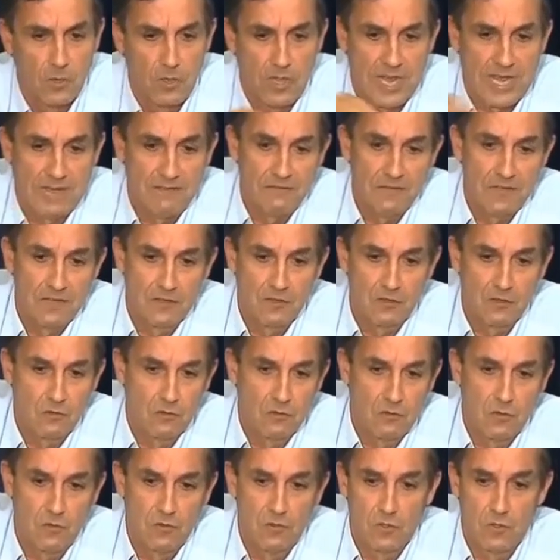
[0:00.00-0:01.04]
having
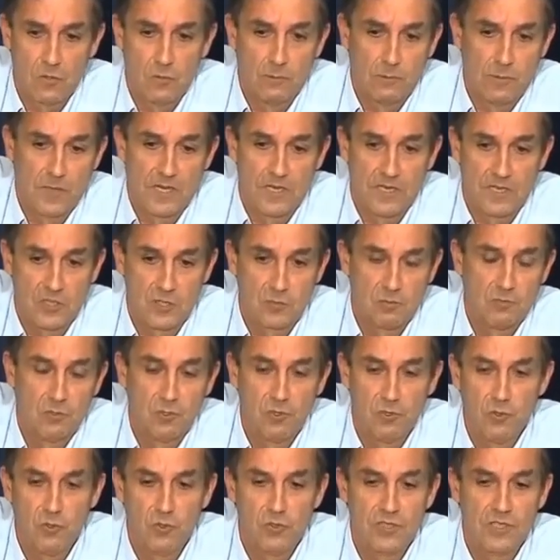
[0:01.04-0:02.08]
parts
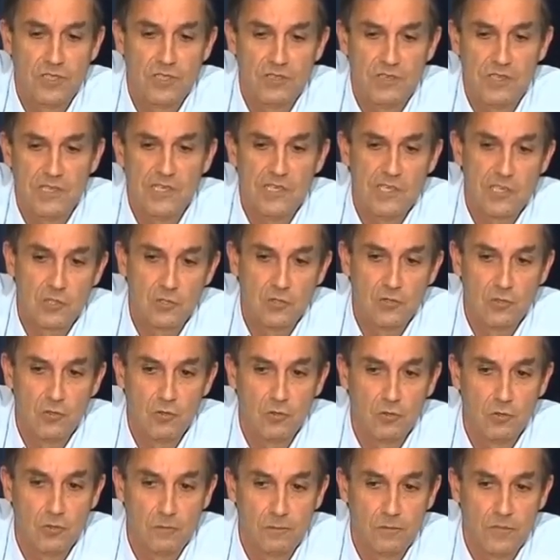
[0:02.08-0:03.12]
produced in Eastern
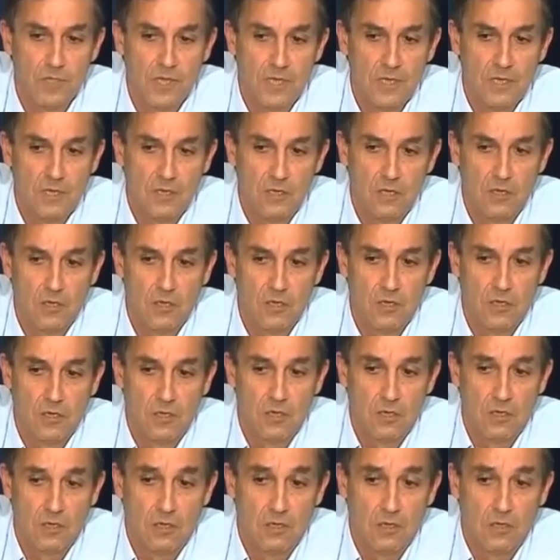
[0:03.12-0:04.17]
Europe,
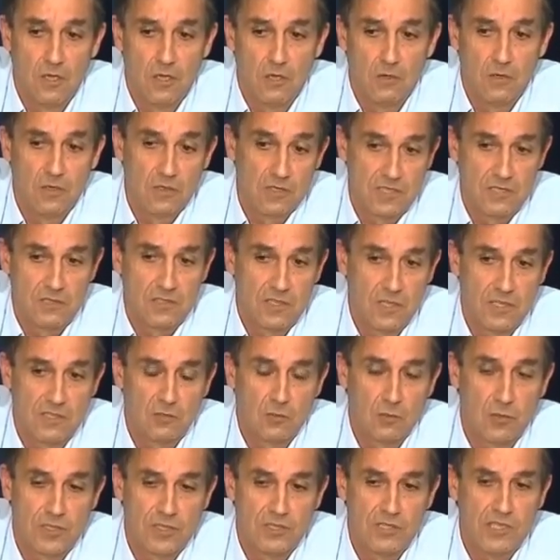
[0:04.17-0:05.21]

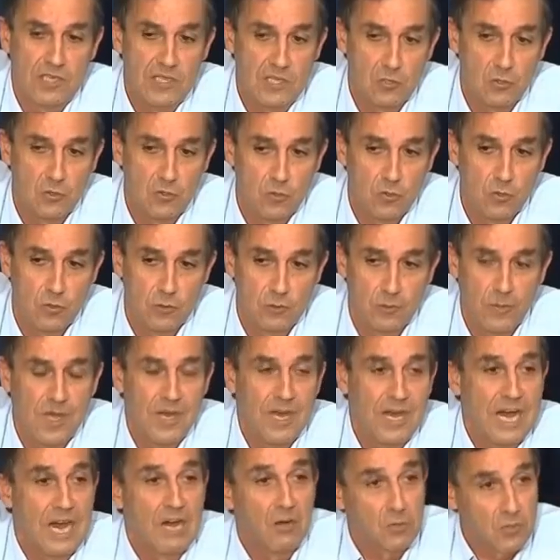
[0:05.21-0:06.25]
Central and Eastern Europe,
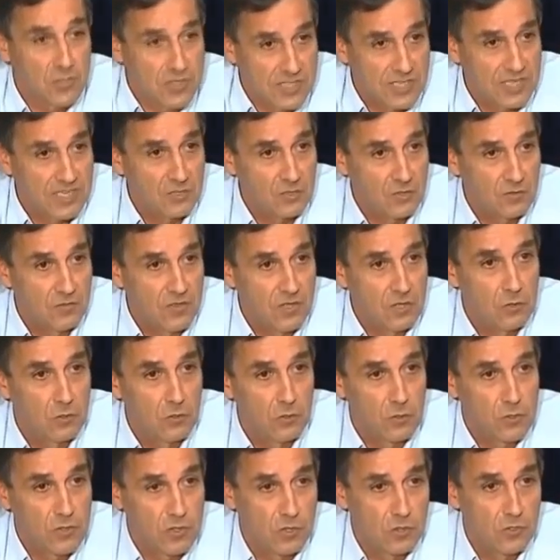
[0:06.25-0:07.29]
outside of the
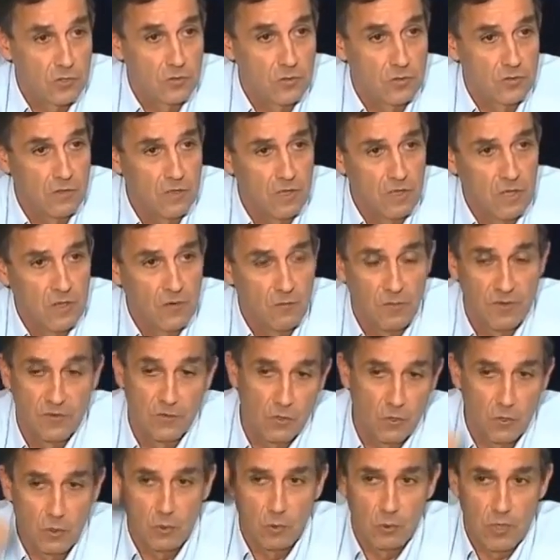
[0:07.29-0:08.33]
Eurozone, with
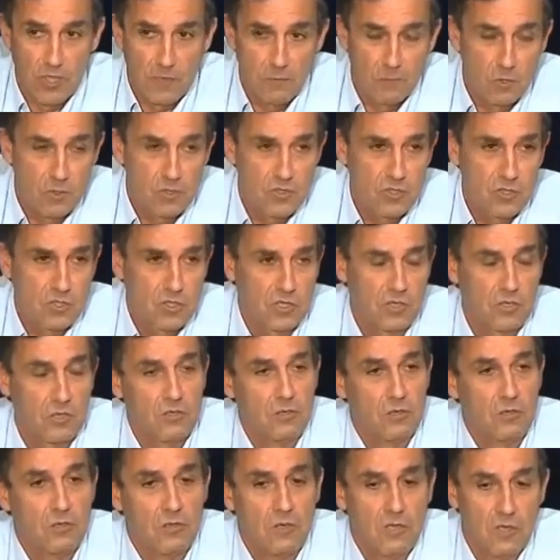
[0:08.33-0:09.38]
agreements
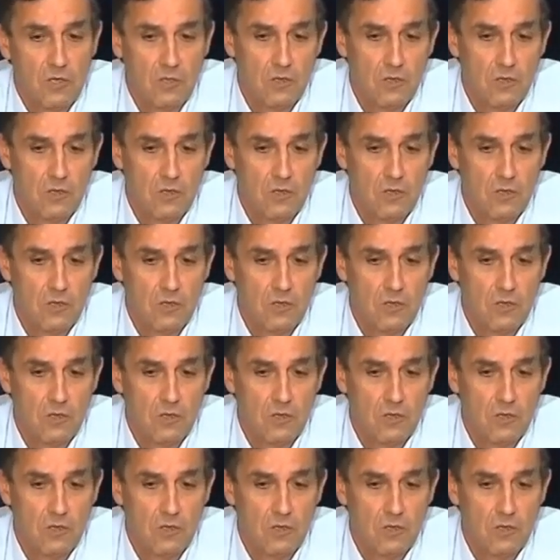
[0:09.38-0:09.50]
on